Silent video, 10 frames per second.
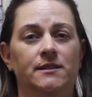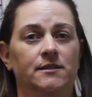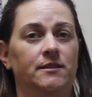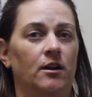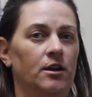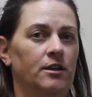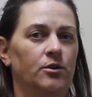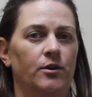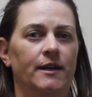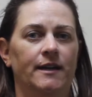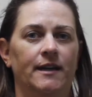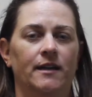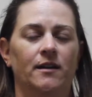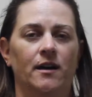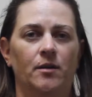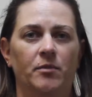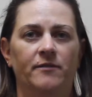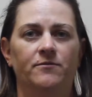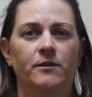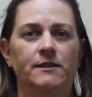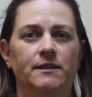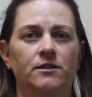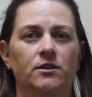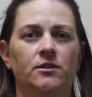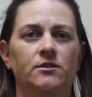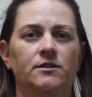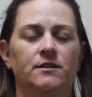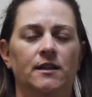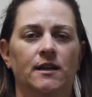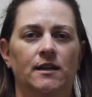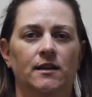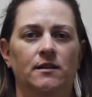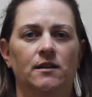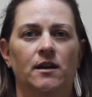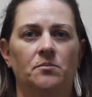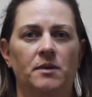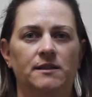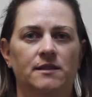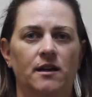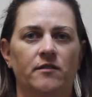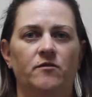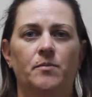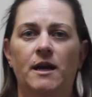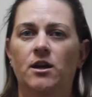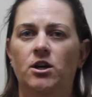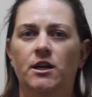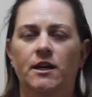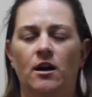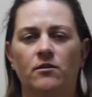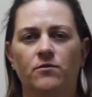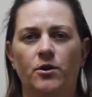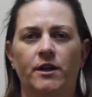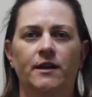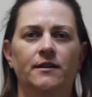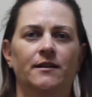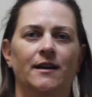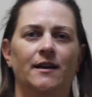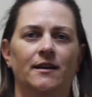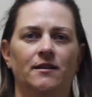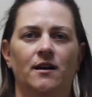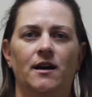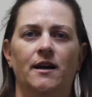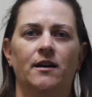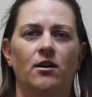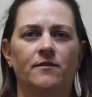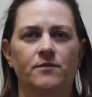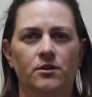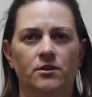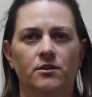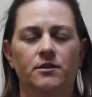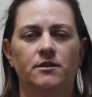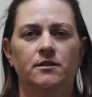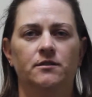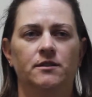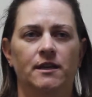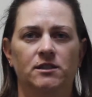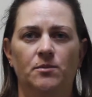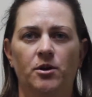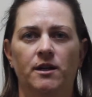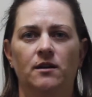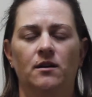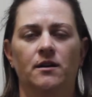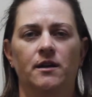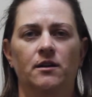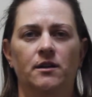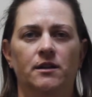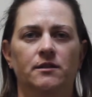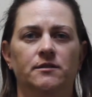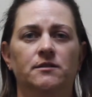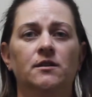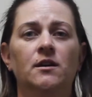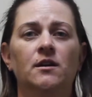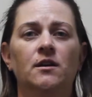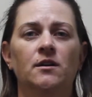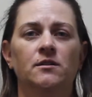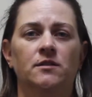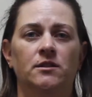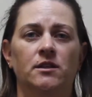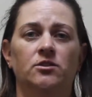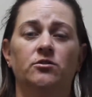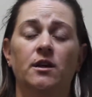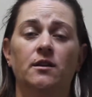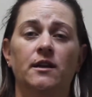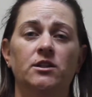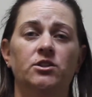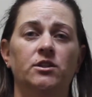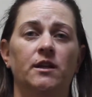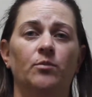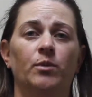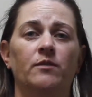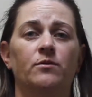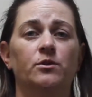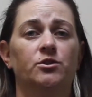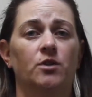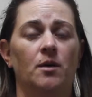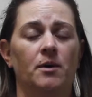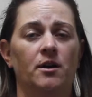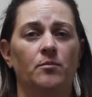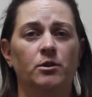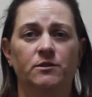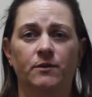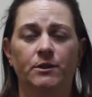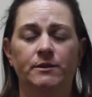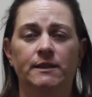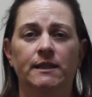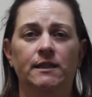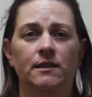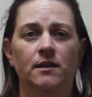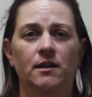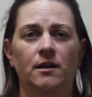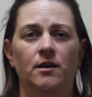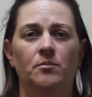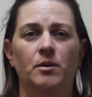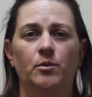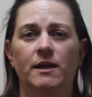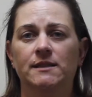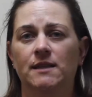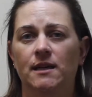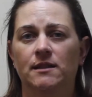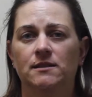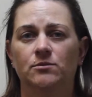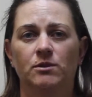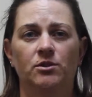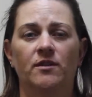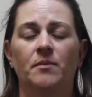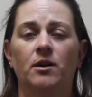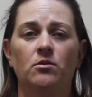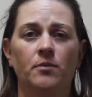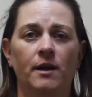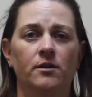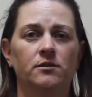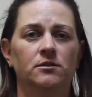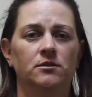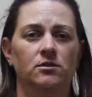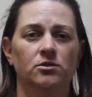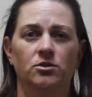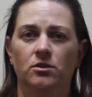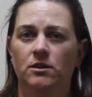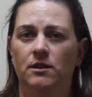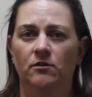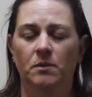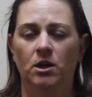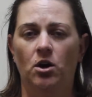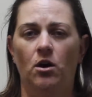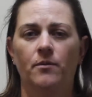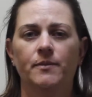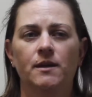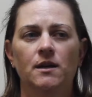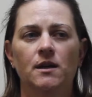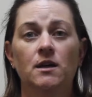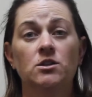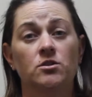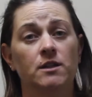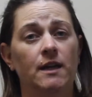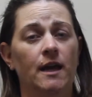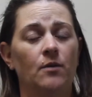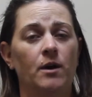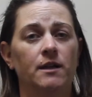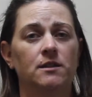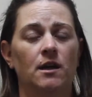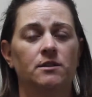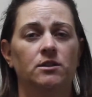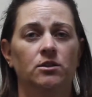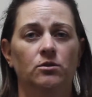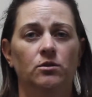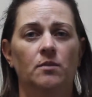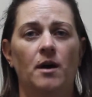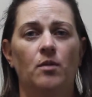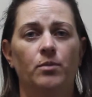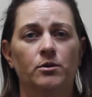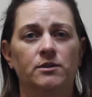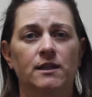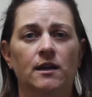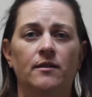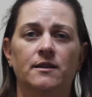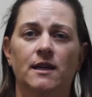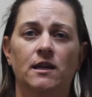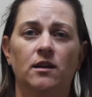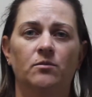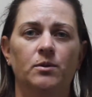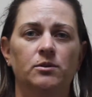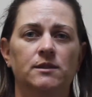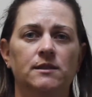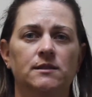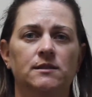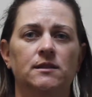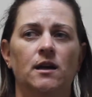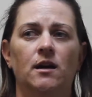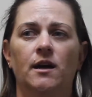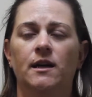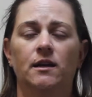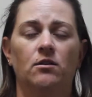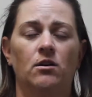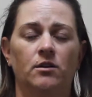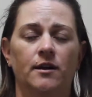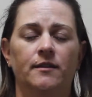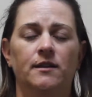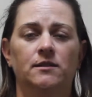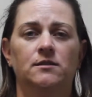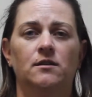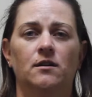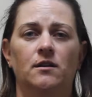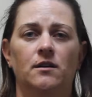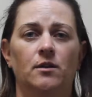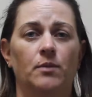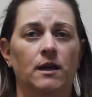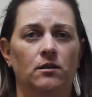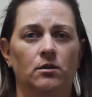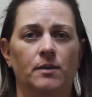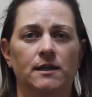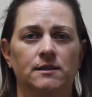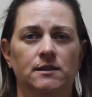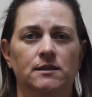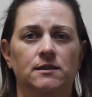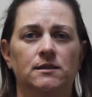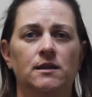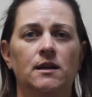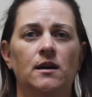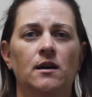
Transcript: is Tara Godoy again. I'm a forensic nurse and I'm based out of Bay Area, California, and I offer testimony on areas such as strangulation and blunt force trauma most frequently. But what I say is when you have medical records, you should give me a call. So today I want to talk to you about bruising and the dating of bruises. I get called on this on a regular basis.